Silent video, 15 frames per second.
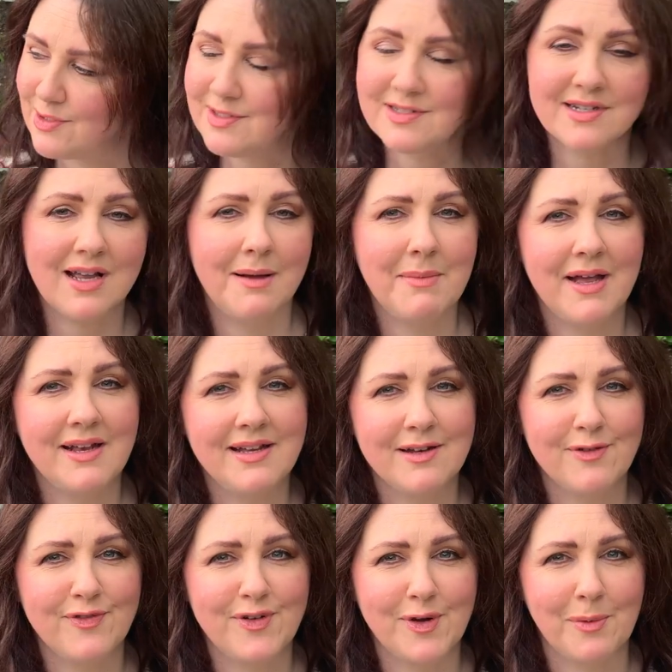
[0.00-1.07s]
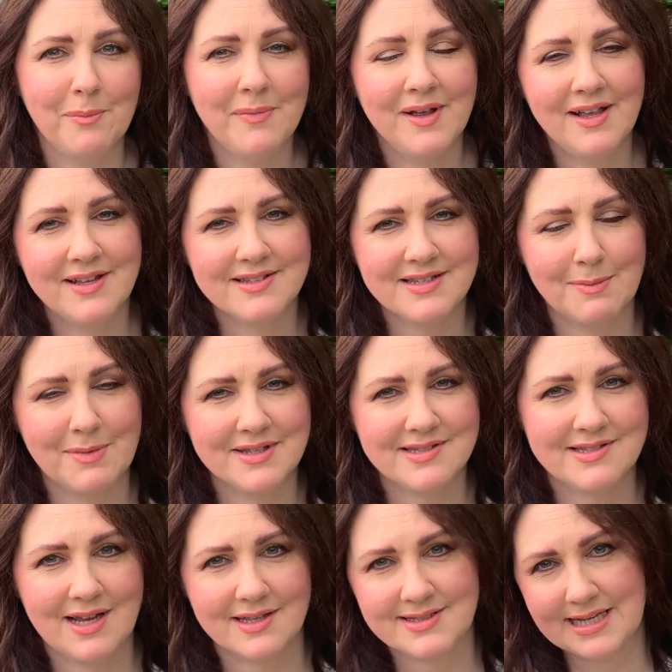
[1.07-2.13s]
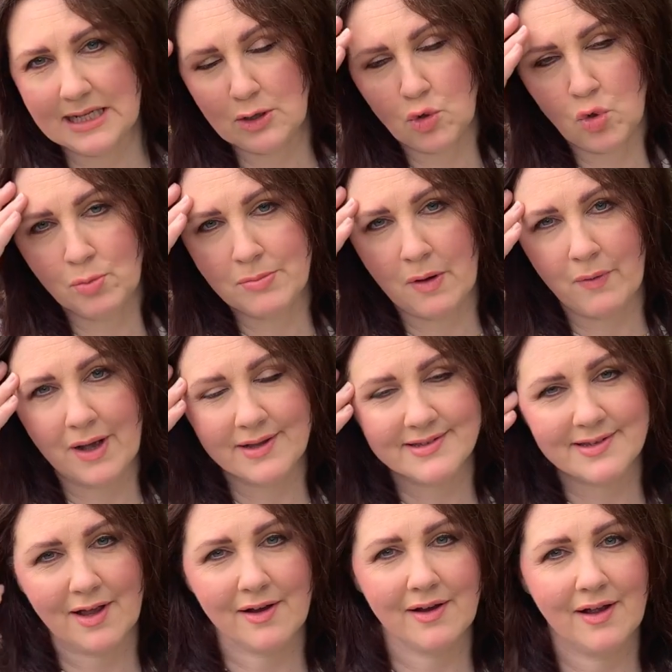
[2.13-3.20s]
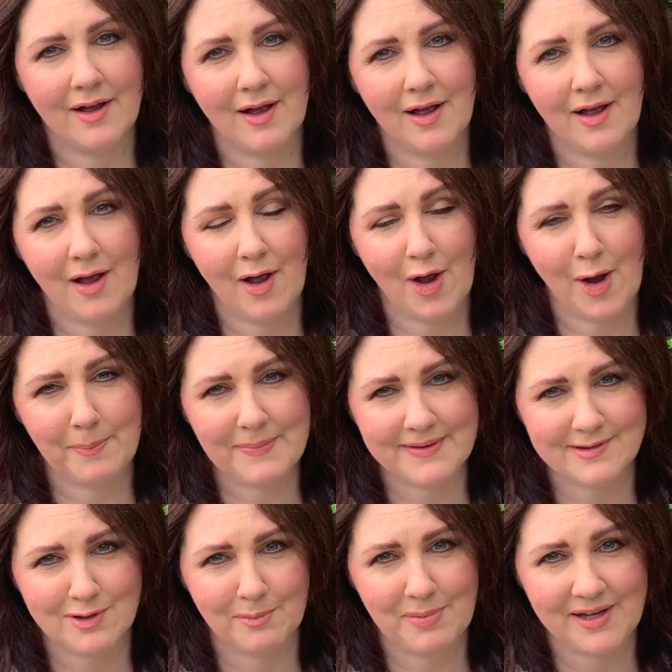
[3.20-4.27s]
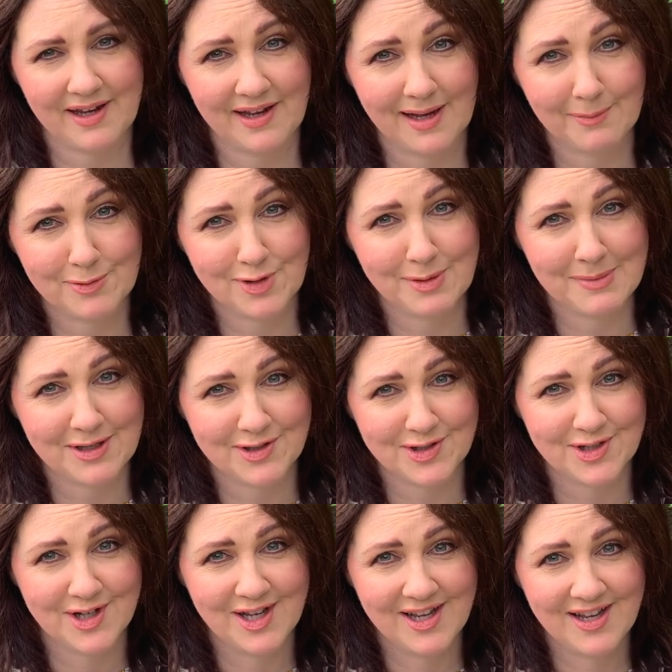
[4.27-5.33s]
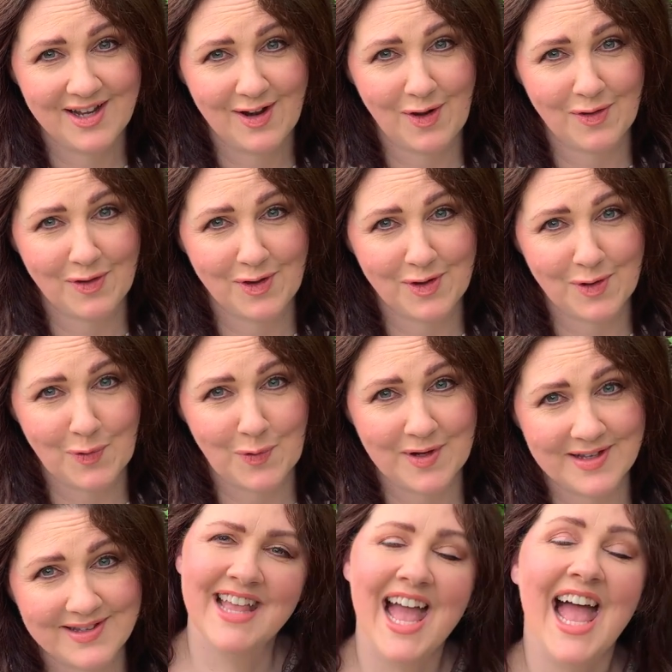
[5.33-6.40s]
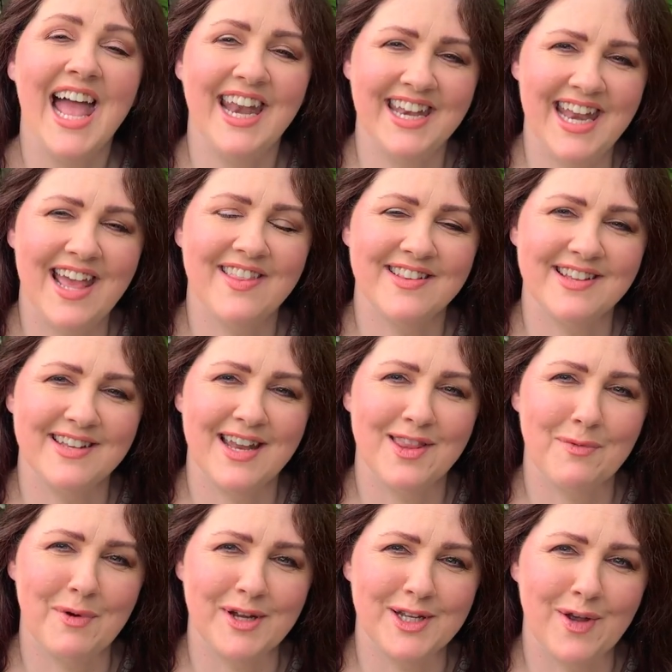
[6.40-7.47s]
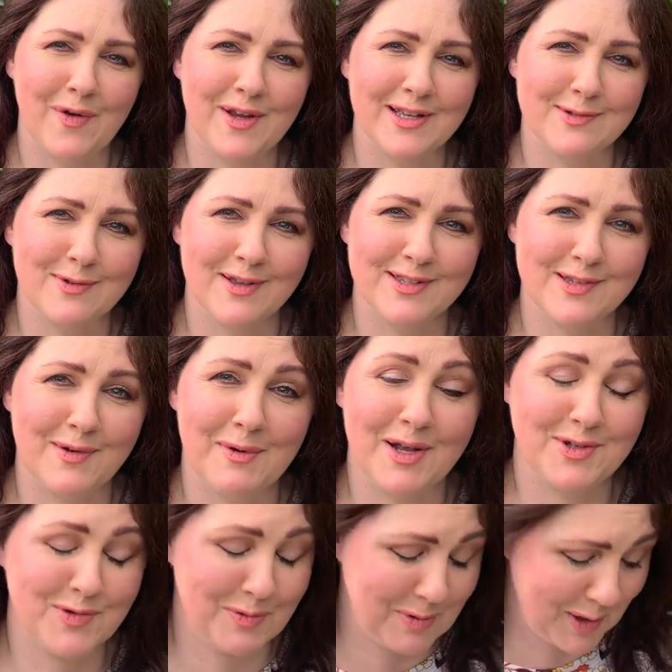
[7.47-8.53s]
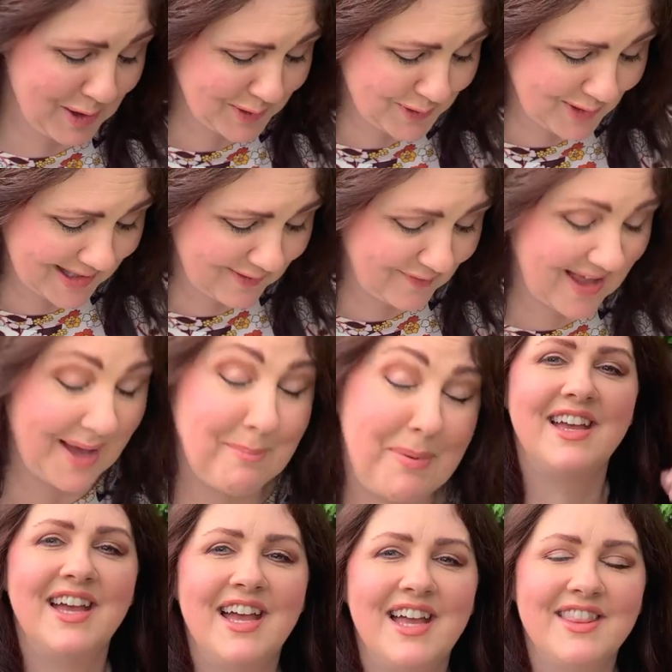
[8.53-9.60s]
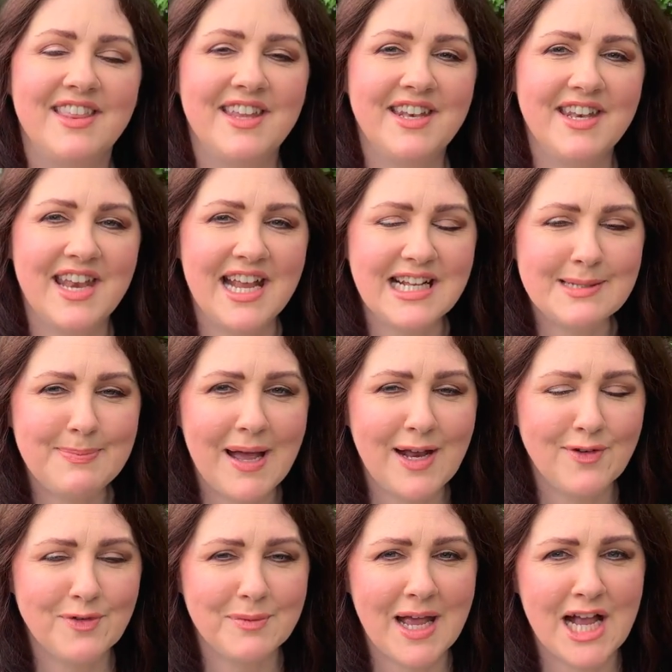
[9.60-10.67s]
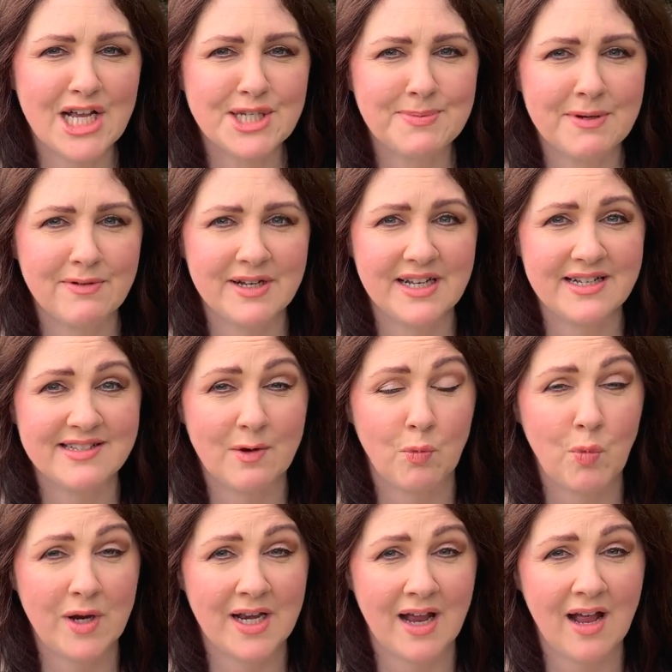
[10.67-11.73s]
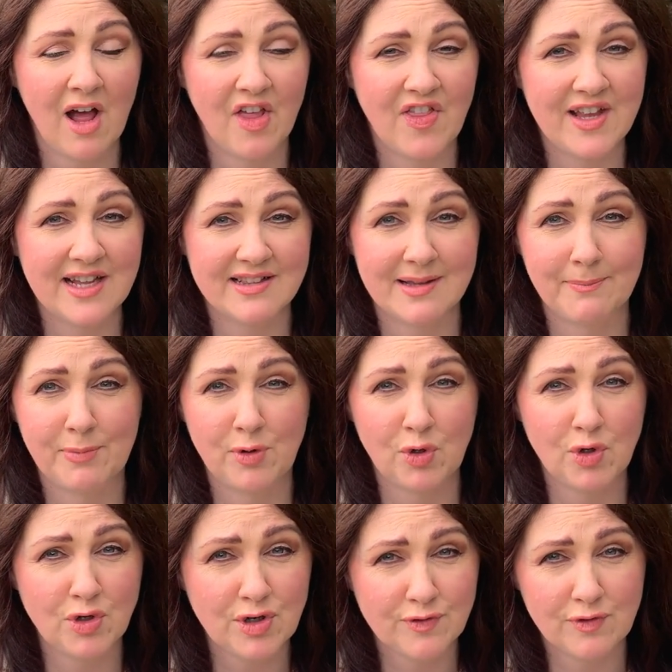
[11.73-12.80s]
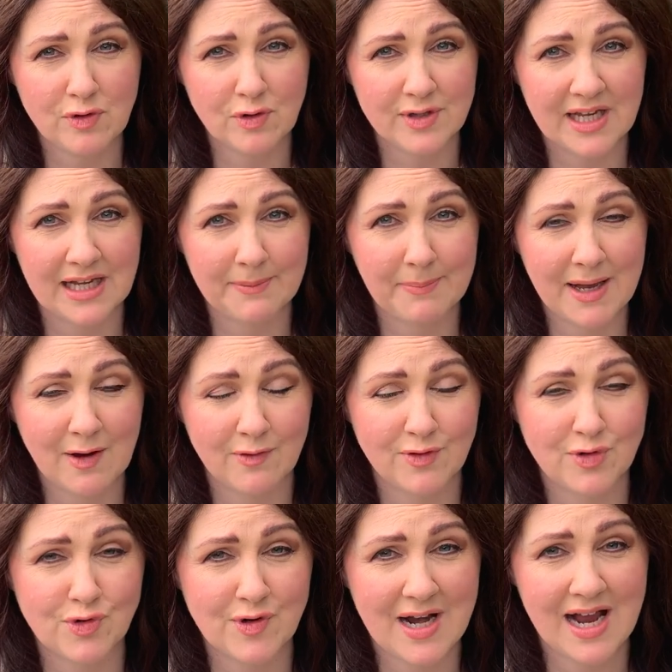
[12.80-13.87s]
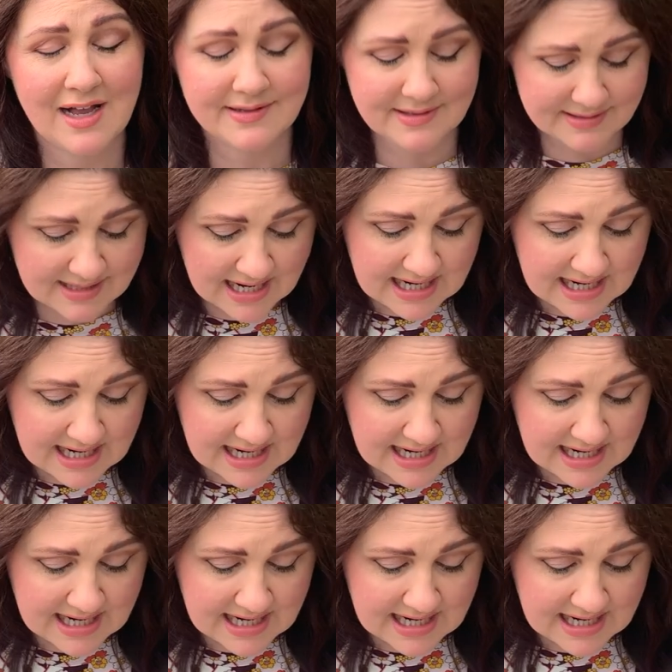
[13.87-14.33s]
as I come out here to film, someone starts their lawnmower, so I hope that's not picking up too much on the noise. And now there's another one going as well, so I do apologize for that. The next pattern from Cashmerette is a winner. I think it's a beautiful looking pair of trousers.